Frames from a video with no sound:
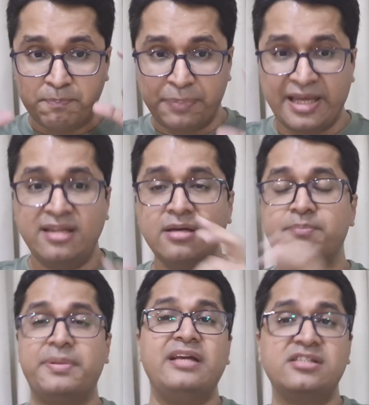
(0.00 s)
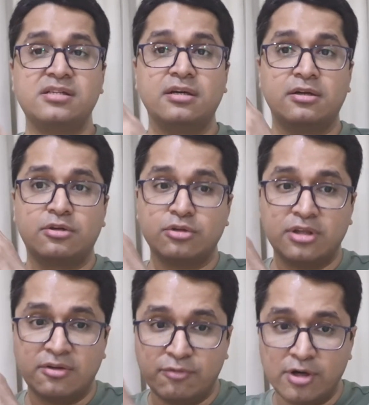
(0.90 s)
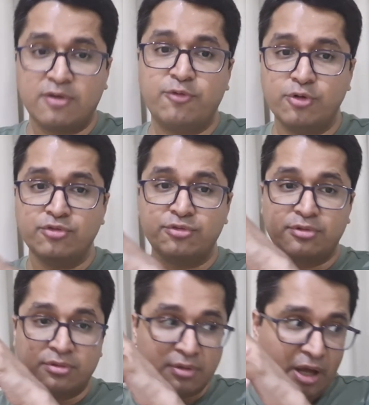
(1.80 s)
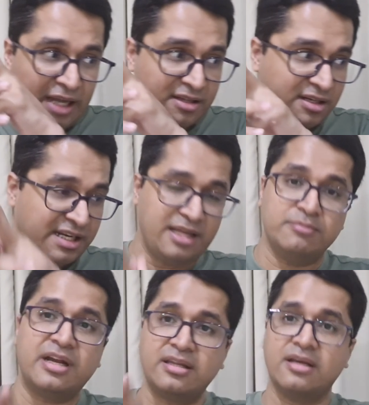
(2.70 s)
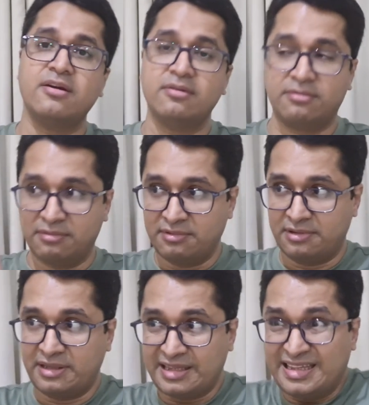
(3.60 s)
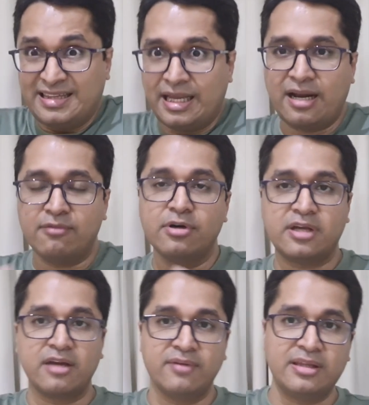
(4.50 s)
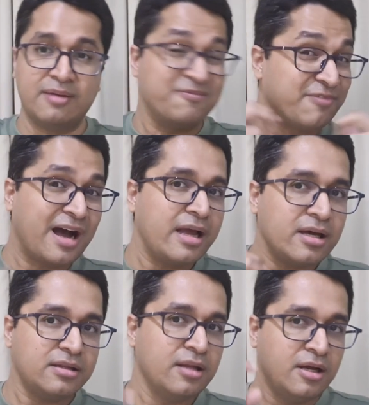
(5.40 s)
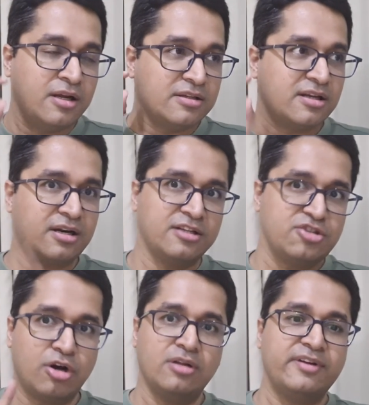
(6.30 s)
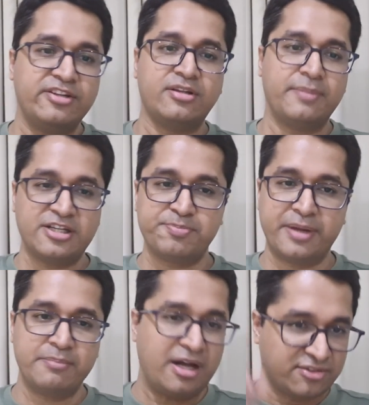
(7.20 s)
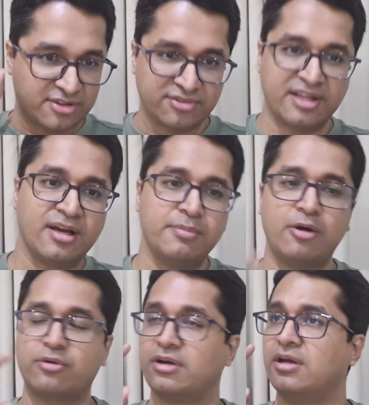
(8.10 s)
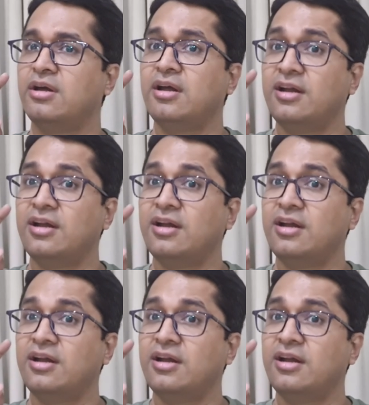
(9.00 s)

pay the best to the workforce and the team that are working with them. Why are the rich always the best paymasters? Think about it.